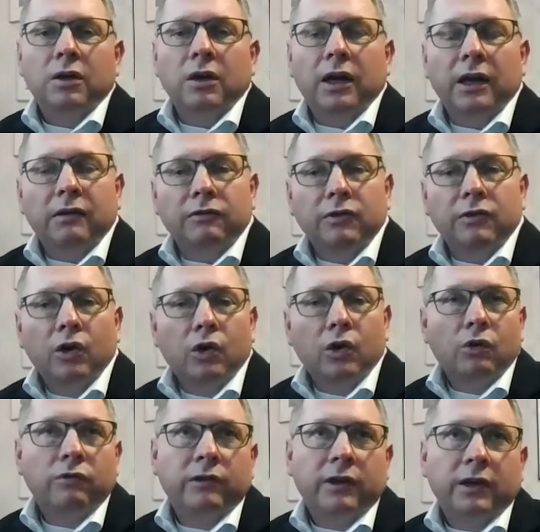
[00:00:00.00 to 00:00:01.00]
have
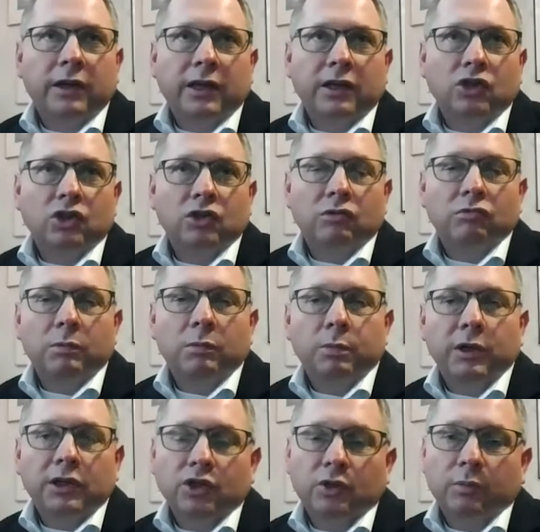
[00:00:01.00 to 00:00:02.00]
no financial
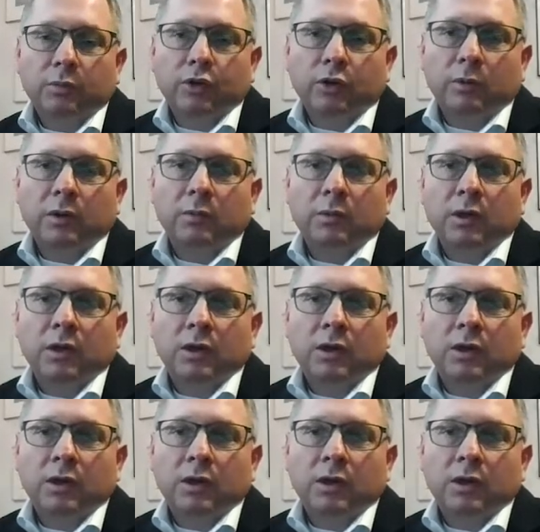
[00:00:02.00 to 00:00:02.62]
repression problem.